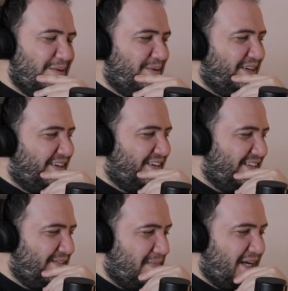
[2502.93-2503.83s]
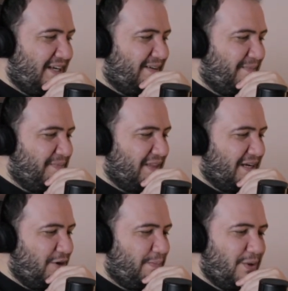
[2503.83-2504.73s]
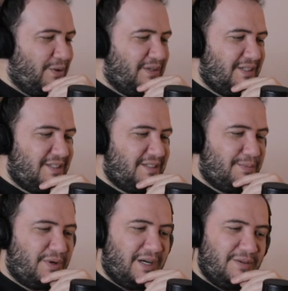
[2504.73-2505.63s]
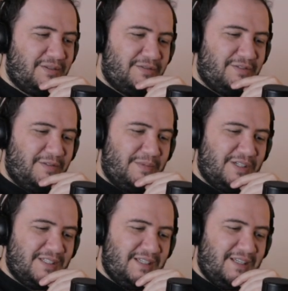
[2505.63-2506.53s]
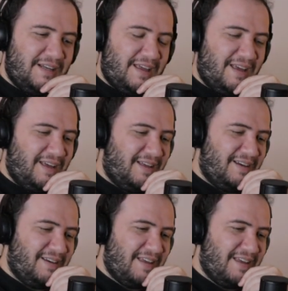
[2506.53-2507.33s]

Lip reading: But man, I hope Poland is proud of Marcin, and